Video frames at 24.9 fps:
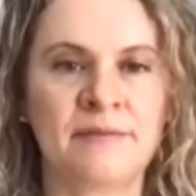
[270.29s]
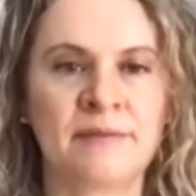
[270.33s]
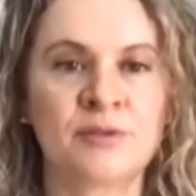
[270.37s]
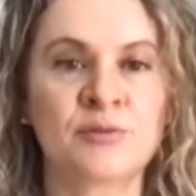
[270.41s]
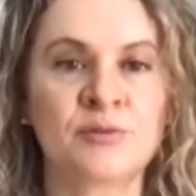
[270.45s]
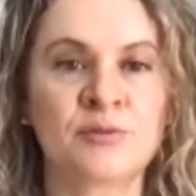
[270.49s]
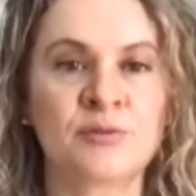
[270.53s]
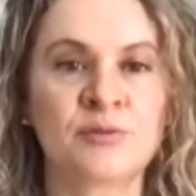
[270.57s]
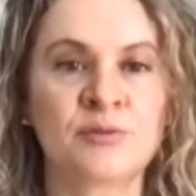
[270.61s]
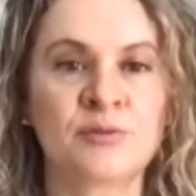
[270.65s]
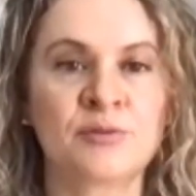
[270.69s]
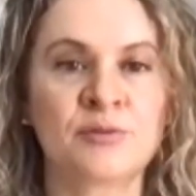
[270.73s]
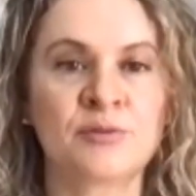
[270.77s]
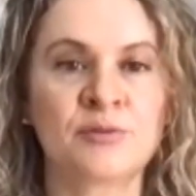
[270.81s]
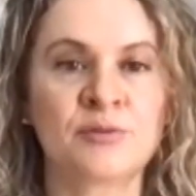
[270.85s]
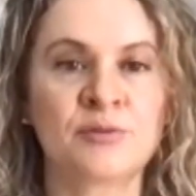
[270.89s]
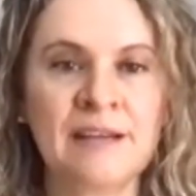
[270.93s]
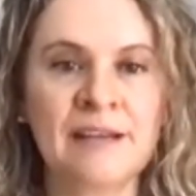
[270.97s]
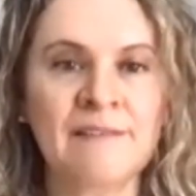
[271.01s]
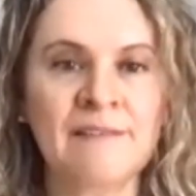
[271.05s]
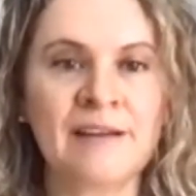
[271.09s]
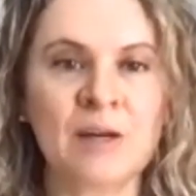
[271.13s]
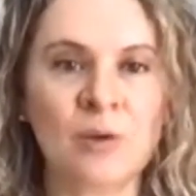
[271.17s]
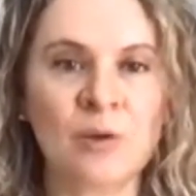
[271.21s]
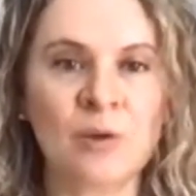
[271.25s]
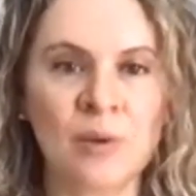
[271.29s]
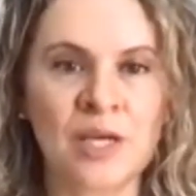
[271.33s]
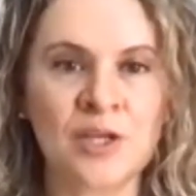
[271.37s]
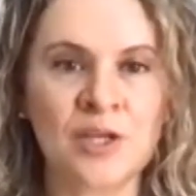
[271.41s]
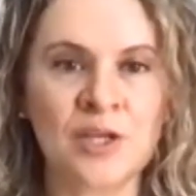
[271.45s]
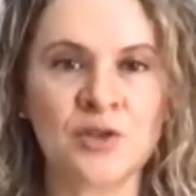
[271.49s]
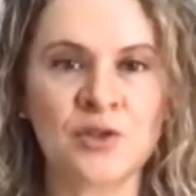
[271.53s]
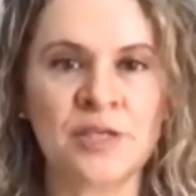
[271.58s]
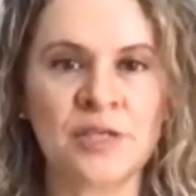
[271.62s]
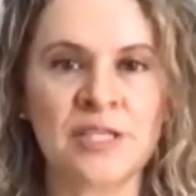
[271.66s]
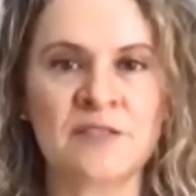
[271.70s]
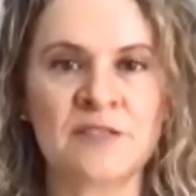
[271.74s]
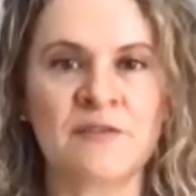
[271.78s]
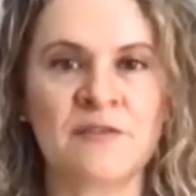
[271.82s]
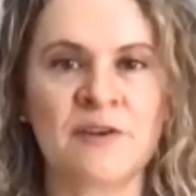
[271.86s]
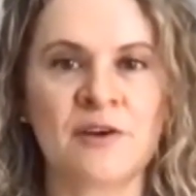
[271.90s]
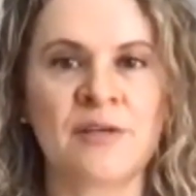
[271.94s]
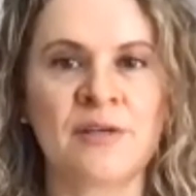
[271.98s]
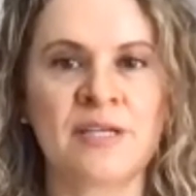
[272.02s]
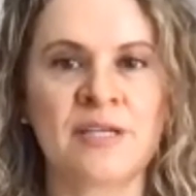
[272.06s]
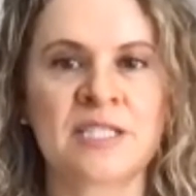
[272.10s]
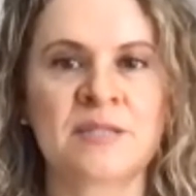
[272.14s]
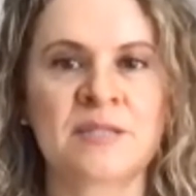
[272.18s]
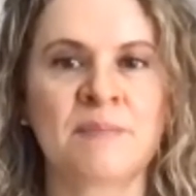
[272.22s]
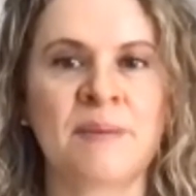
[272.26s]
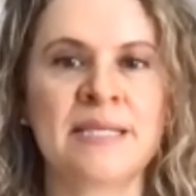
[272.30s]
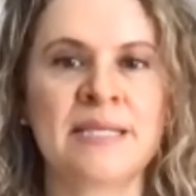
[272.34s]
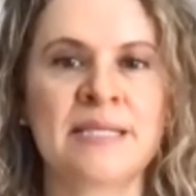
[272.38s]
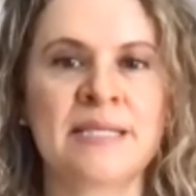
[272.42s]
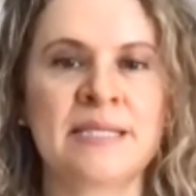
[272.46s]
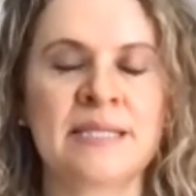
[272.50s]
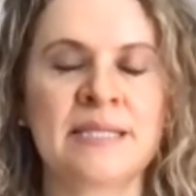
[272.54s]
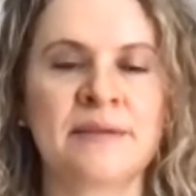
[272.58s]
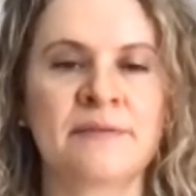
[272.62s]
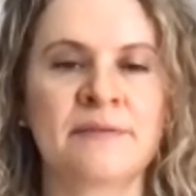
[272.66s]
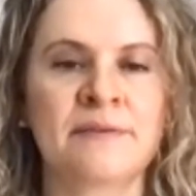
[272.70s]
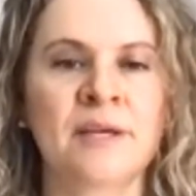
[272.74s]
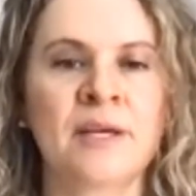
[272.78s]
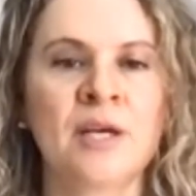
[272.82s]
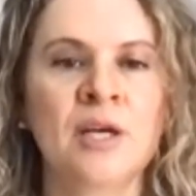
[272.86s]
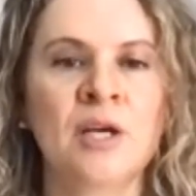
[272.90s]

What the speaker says: Traditional evaluation is very expensive.